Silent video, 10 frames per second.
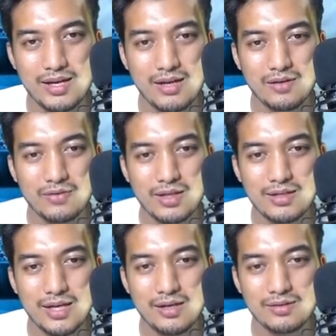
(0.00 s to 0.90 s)
And after
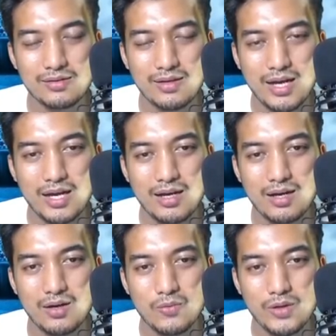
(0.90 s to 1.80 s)
that dialogues,
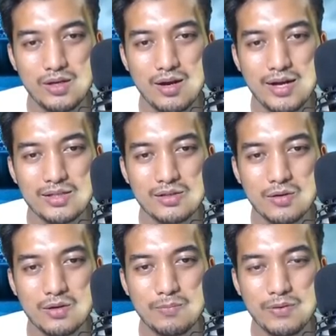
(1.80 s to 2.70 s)
uh, we are actually
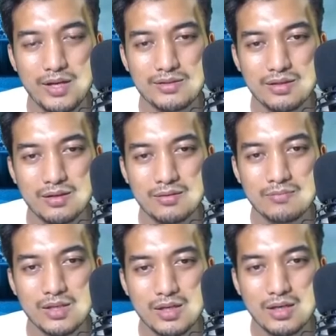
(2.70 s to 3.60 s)
gonna play some...